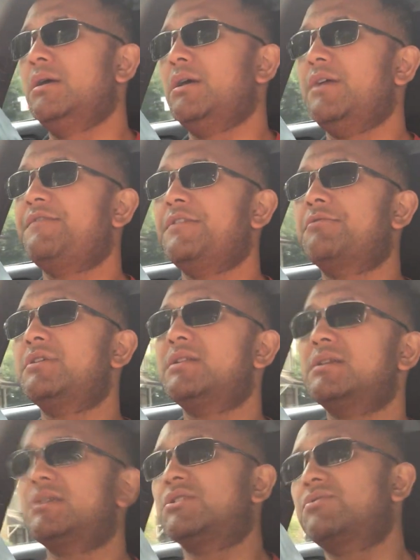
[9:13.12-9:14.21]
if you're in a
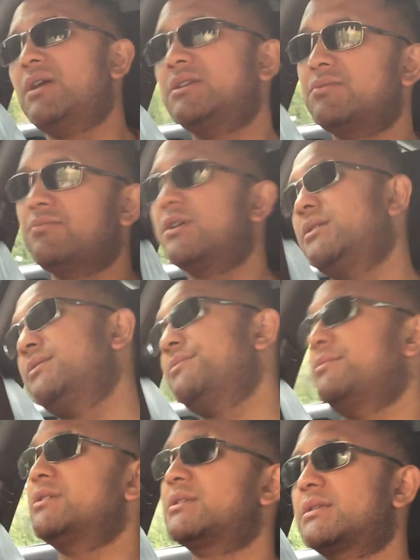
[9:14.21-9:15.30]
situation where it
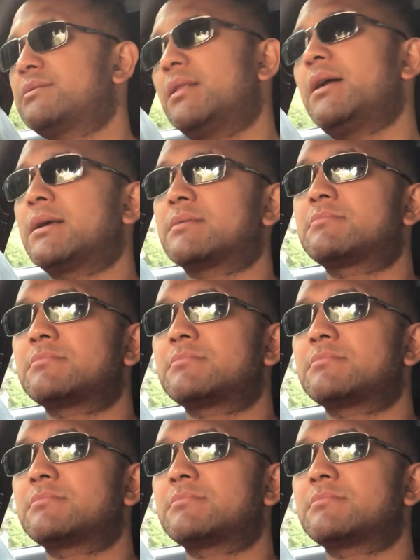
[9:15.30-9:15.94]
was like